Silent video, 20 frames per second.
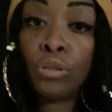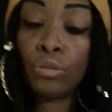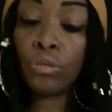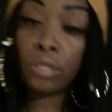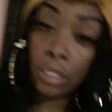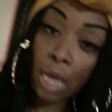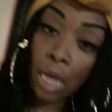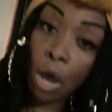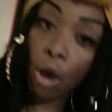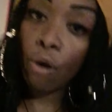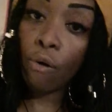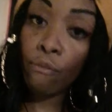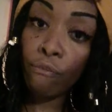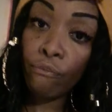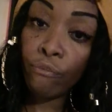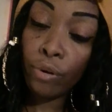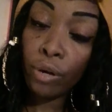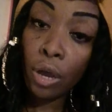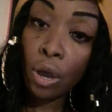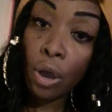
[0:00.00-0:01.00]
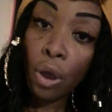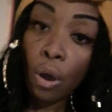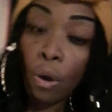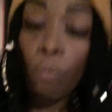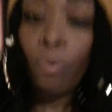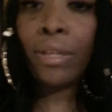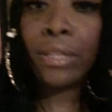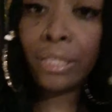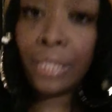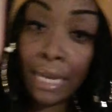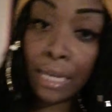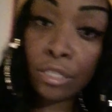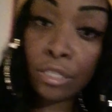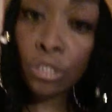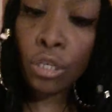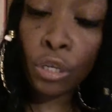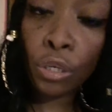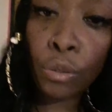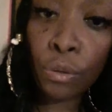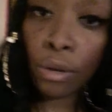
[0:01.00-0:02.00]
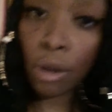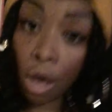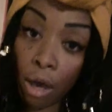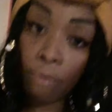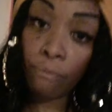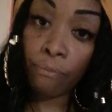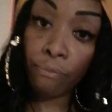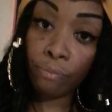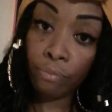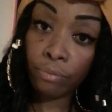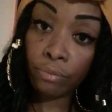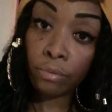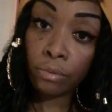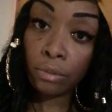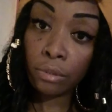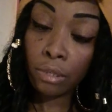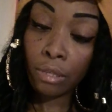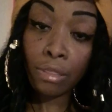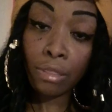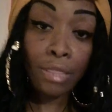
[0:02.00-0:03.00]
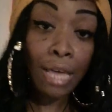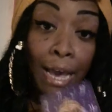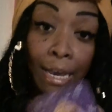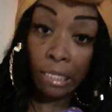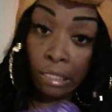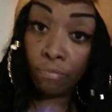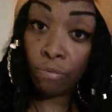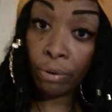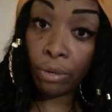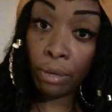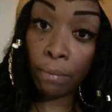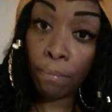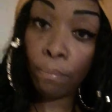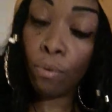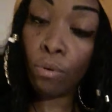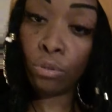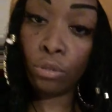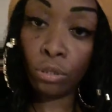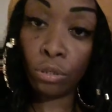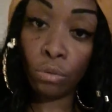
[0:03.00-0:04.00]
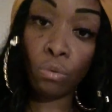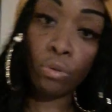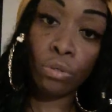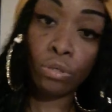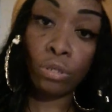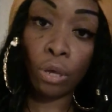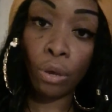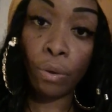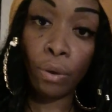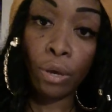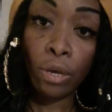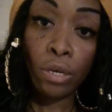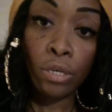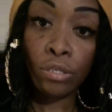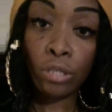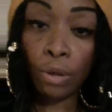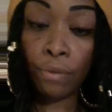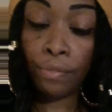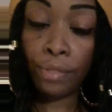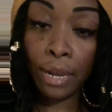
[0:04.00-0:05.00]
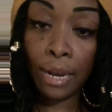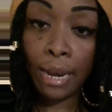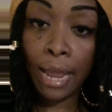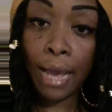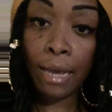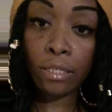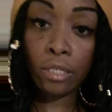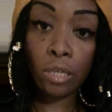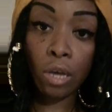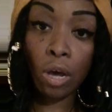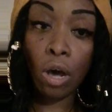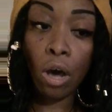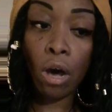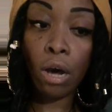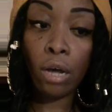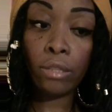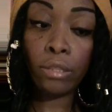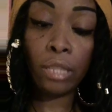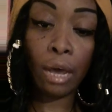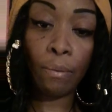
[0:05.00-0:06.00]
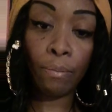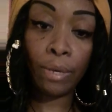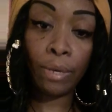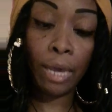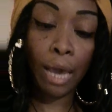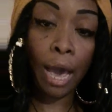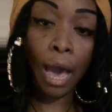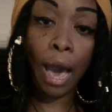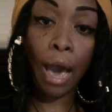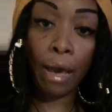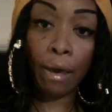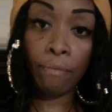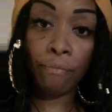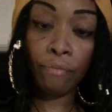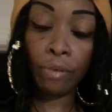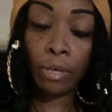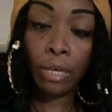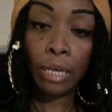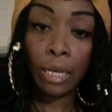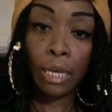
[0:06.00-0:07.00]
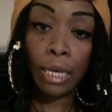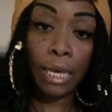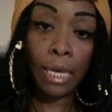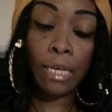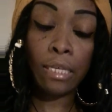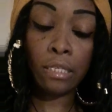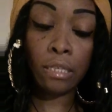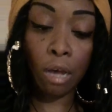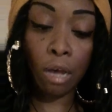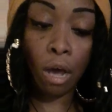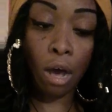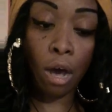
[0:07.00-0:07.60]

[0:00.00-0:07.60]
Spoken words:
yourself with things that you love. That is very important also. So the next card that we have is